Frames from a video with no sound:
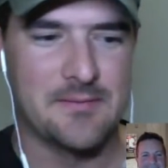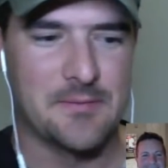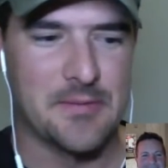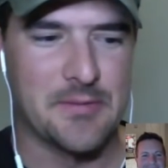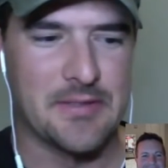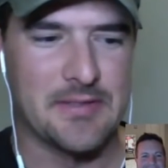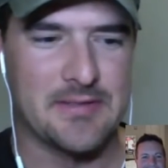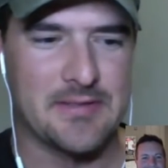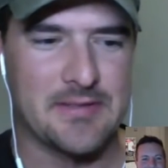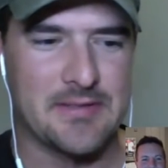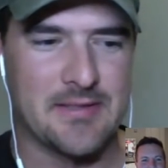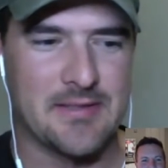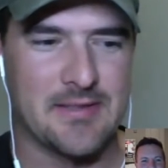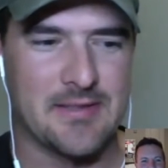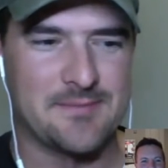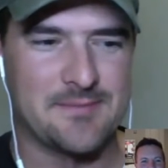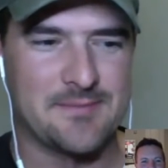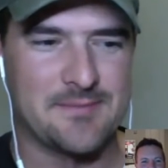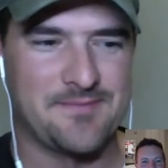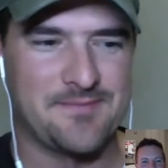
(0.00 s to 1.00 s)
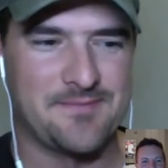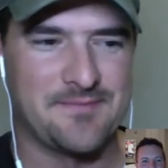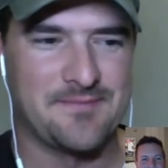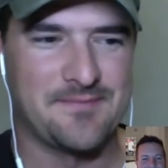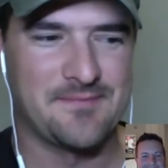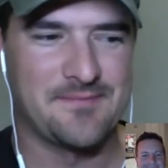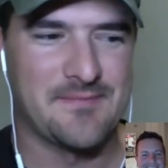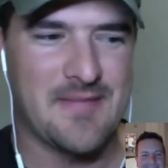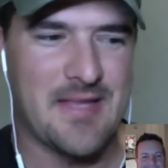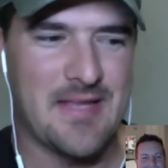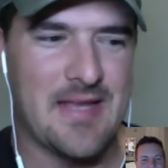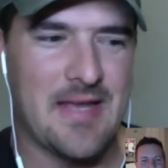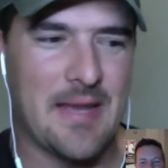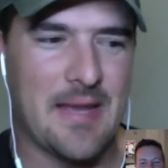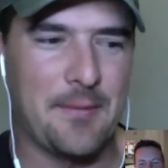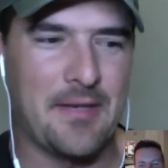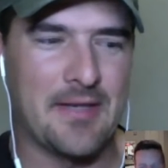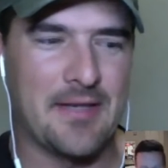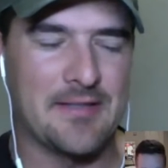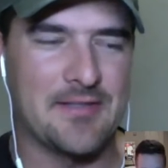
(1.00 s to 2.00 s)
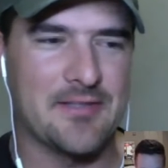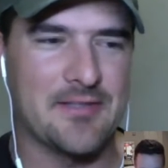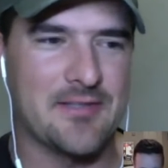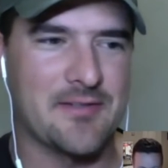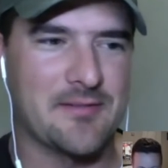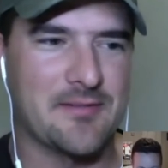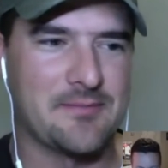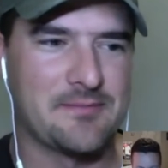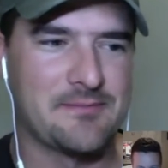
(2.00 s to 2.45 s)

But uh, yeah, I mean, it's